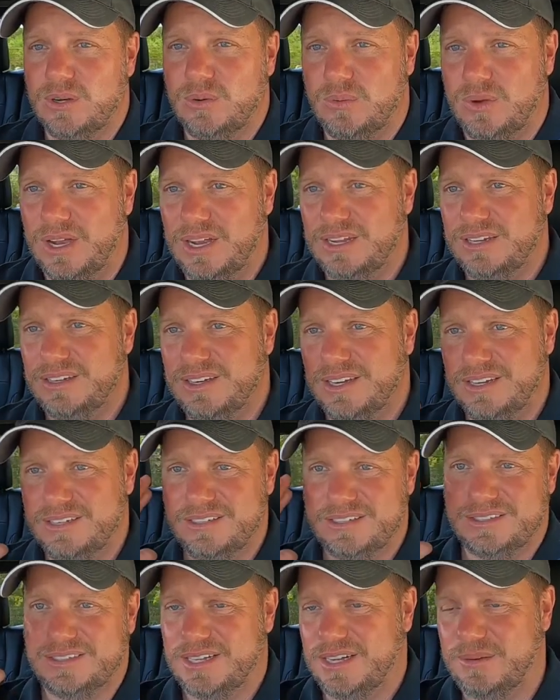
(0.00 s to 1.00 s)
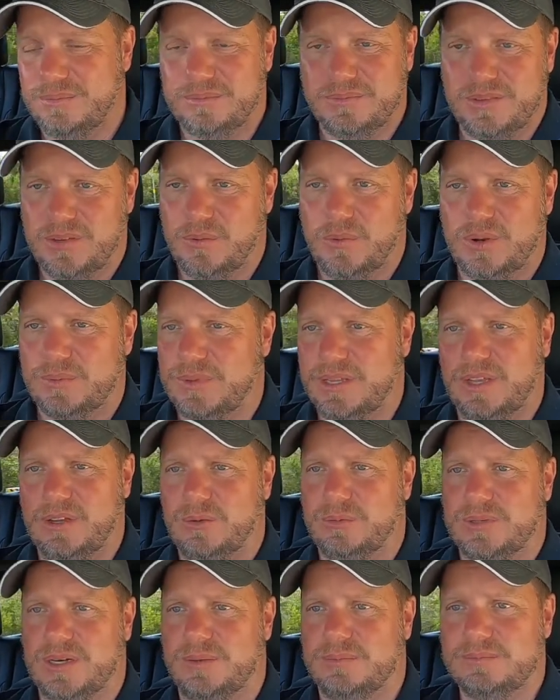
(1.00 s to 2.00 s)
You know why? It just did up, it went up the hill,
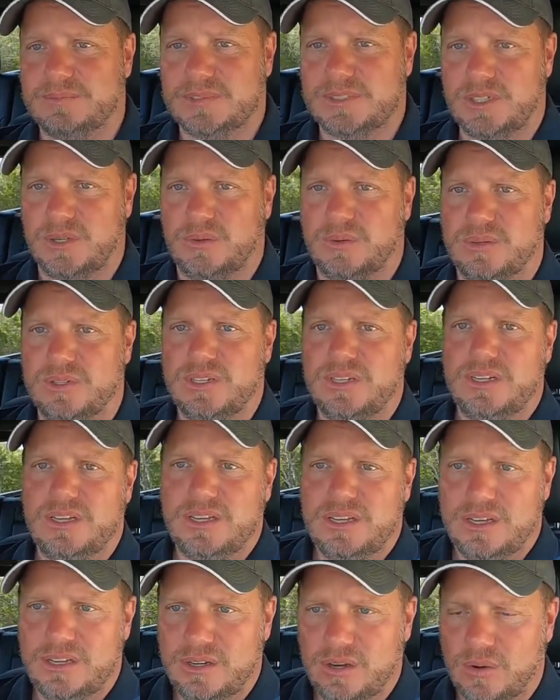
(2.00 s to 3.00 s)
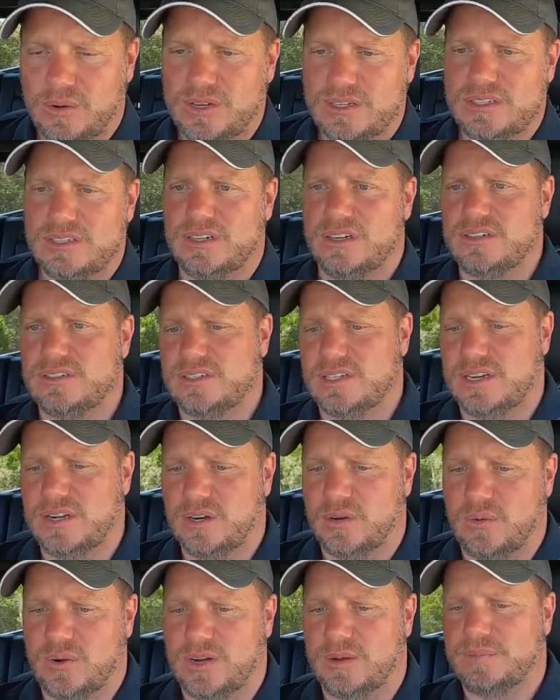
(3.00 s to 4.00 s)
no problem. So no concerns
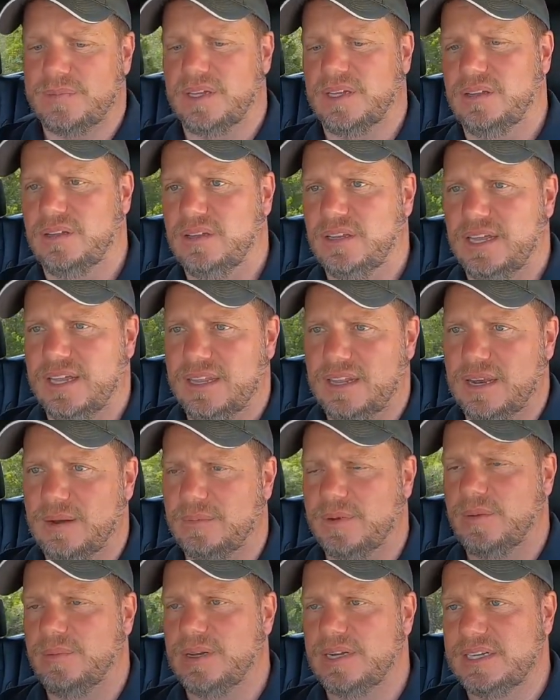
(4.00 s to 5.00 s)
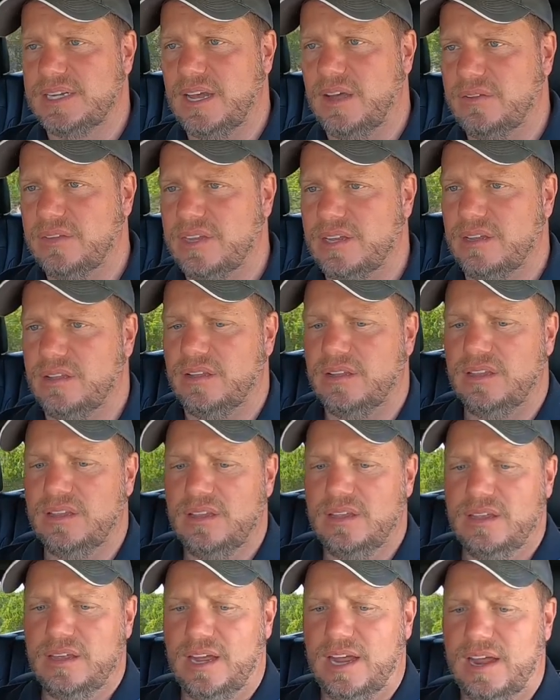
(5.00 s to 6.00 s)
there going up the hill. And then I'm coming down the hill.
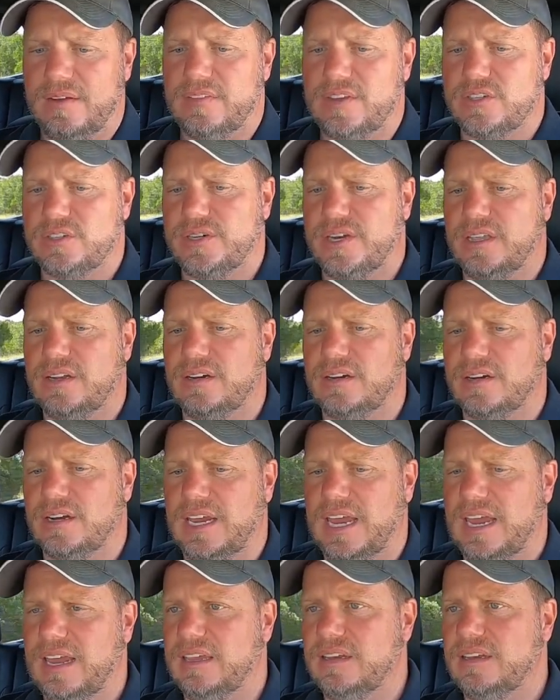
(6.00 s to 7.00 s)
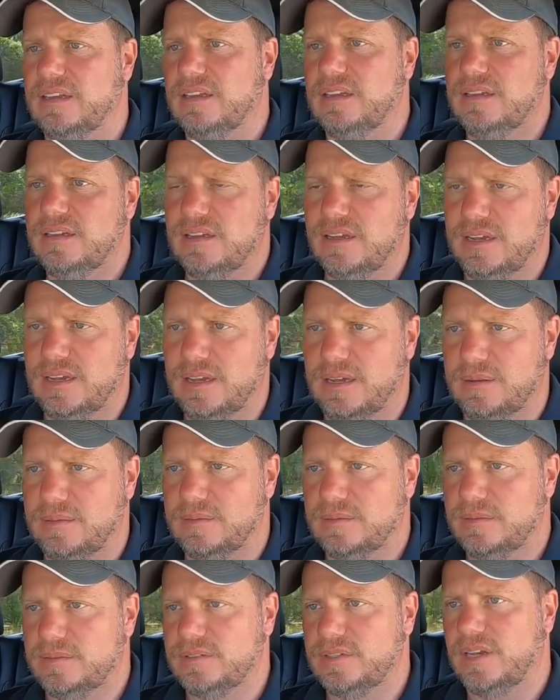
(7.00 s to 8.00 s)
I have the trailer gain,
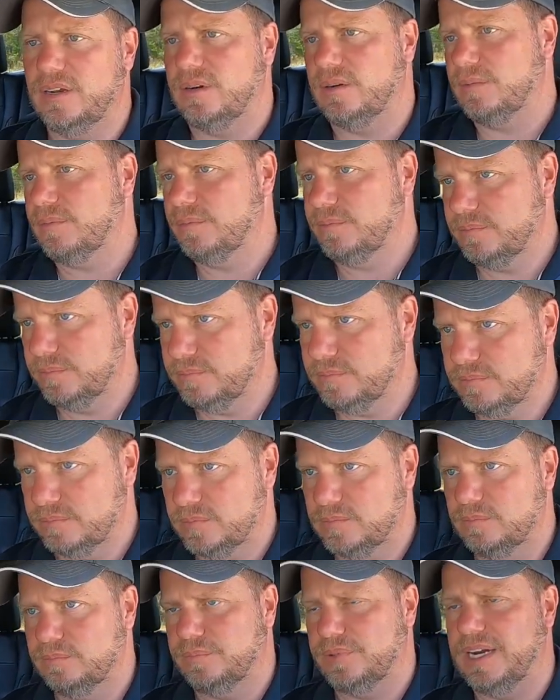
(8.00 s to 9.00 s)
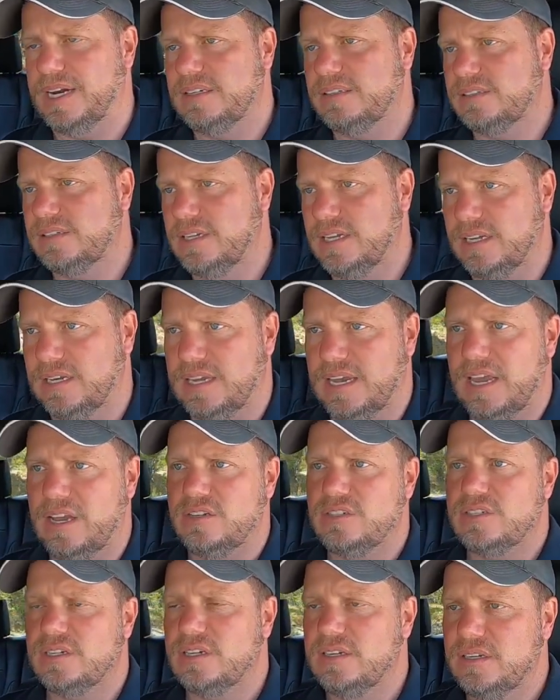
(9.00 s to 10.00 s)
trailer brakes
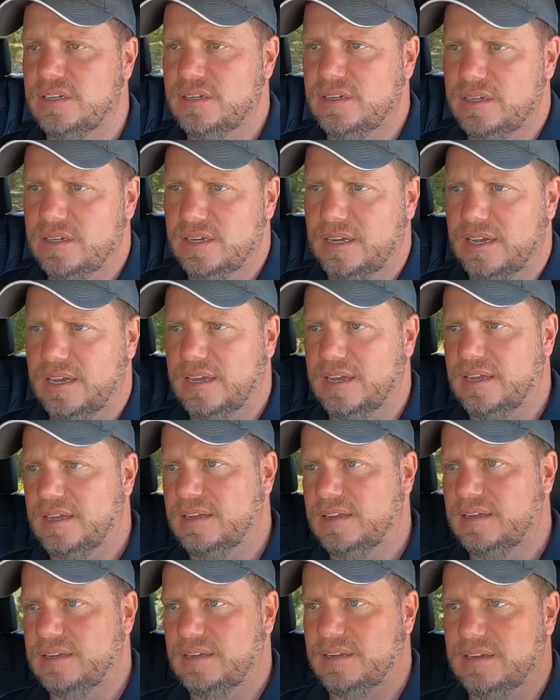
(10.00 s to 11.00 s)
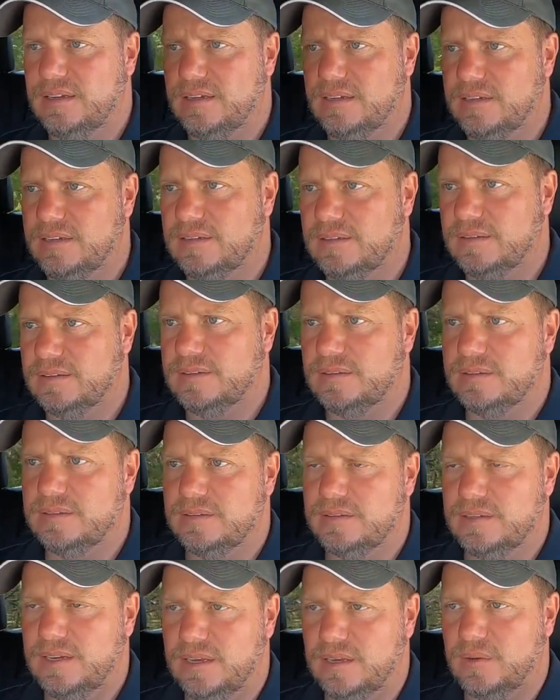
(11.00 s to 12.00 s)
engaged. And
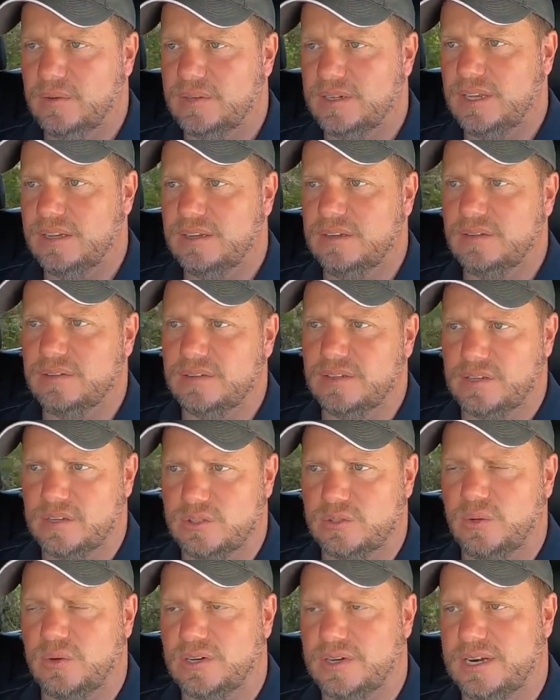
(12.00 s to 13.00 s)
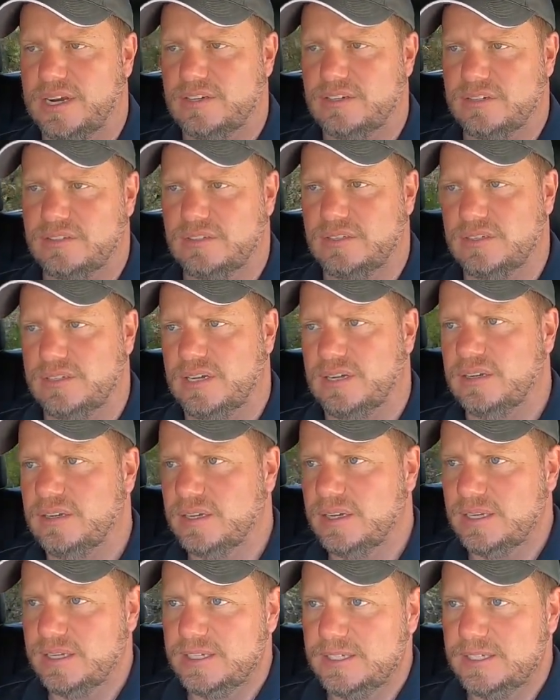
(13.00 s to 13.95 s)
yeah, going down the hill. The controller engaged, I should say.